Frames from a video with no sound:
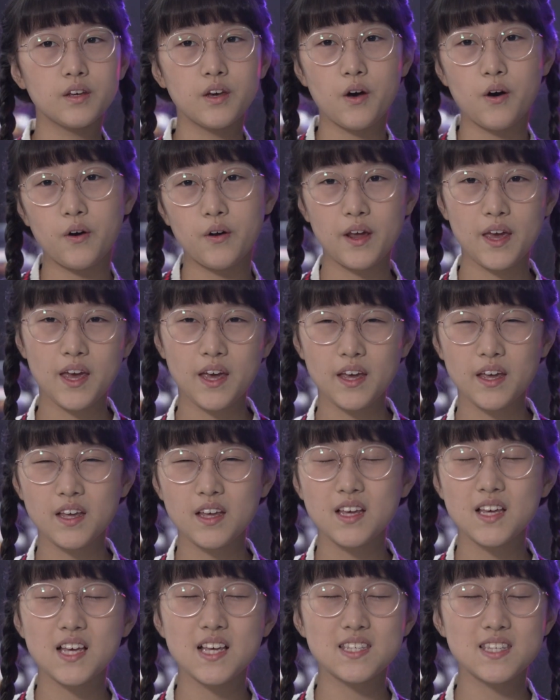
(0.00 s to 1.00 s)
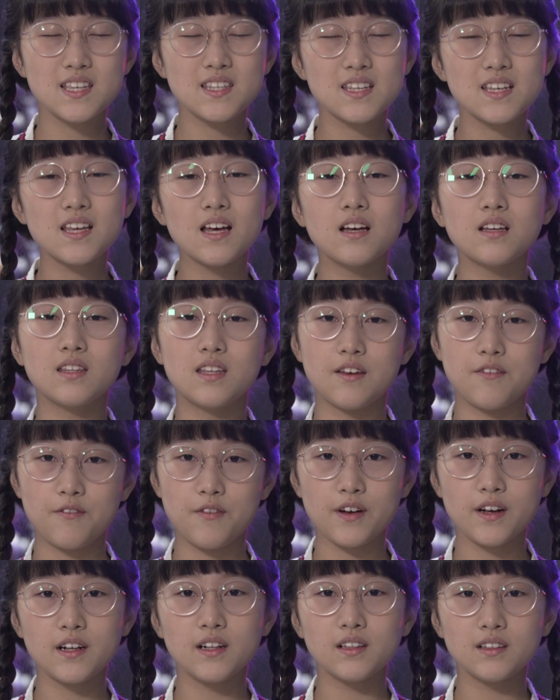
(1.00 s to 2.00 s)
Coding, isn't it a
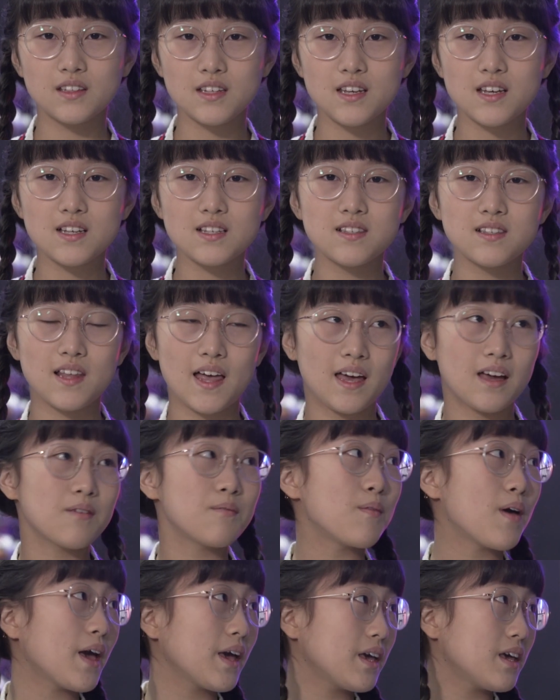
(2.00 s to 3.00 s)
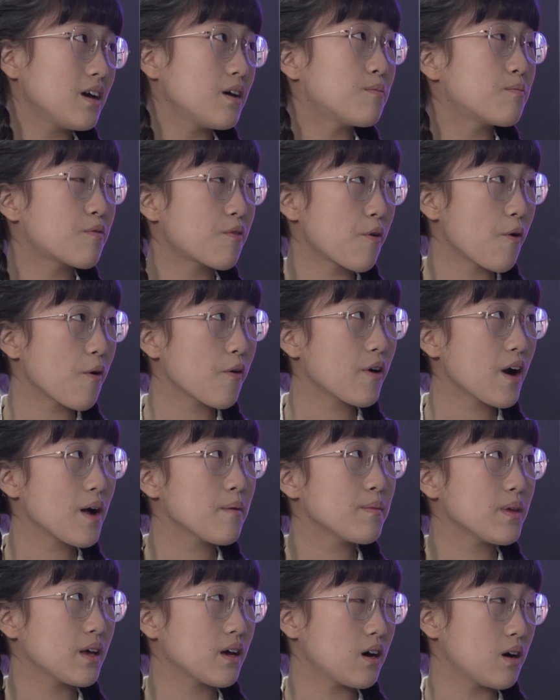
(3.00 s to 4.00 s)
difficult thing like making a
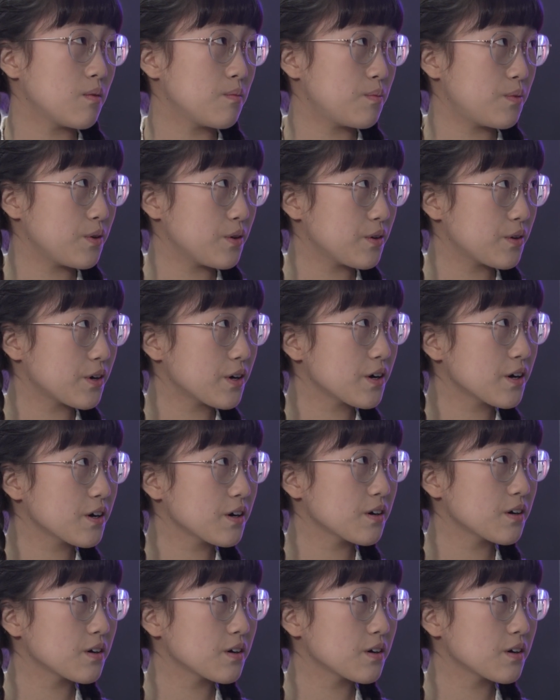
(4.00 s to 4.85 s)
program in computer?